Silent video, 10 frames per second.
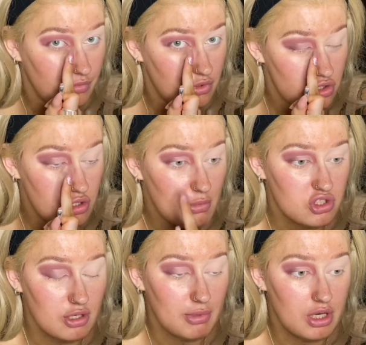much
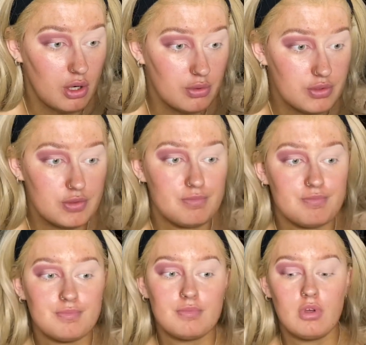on my nose.
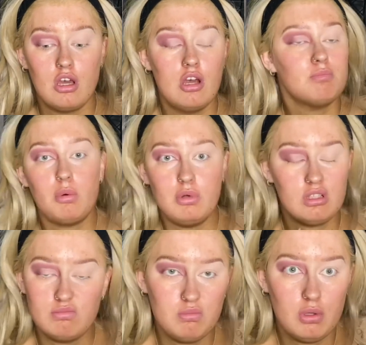But
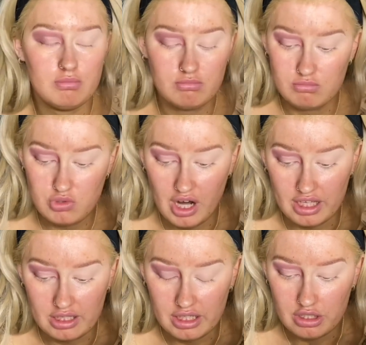we'll try and
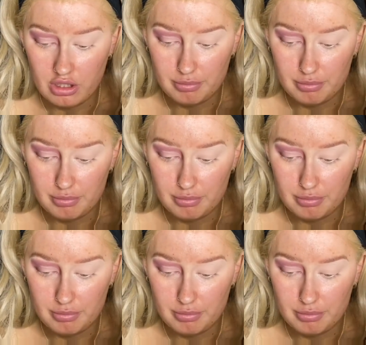clean it up.